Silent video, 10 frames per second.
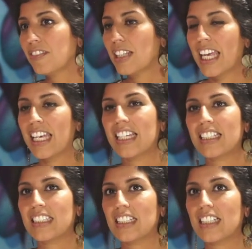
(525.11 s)

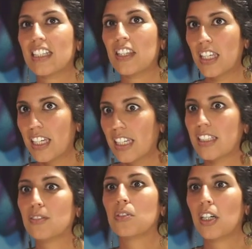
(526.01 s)
And they
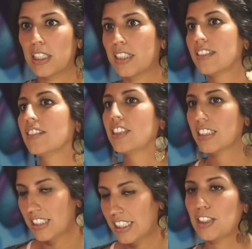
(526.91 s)
wanted to
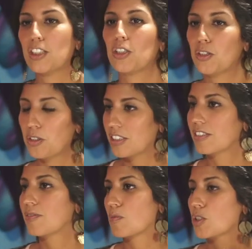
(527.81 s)
continue to
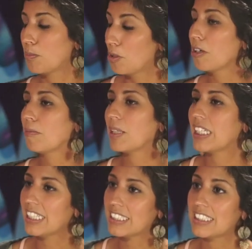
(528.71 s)
support me
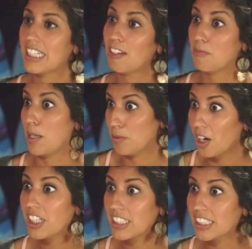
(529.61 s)
and to have my
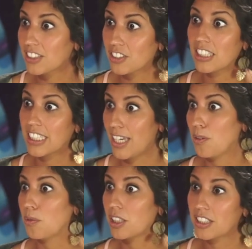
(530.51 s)
product. They're like, hey,
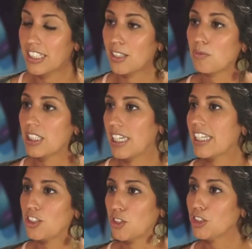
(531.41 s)
where can we get
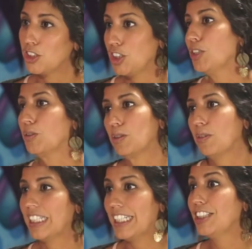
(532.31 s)
your juice? We
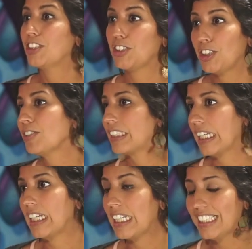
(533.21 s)
need your juice,
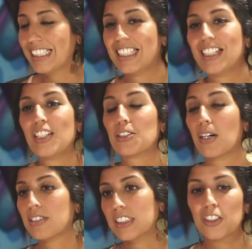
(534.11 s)
lady. So I
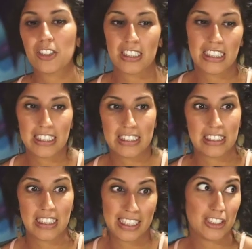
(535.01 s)
was literally
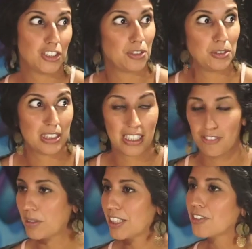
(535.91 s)
slinging juice out of
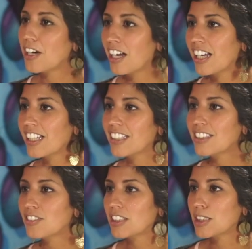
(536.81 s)
my garage,
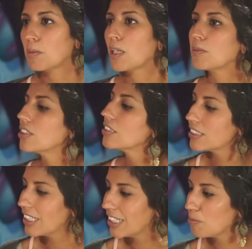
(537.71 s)
which I probably shouldn't
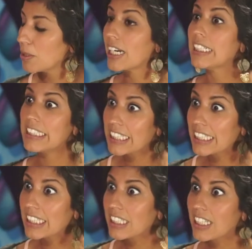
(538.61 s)
say, but I
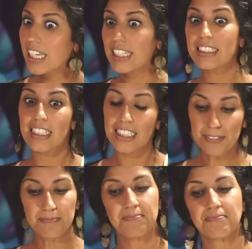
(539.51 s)
did. And do what
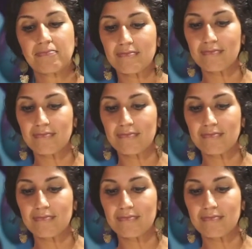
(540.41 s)
you gotta do.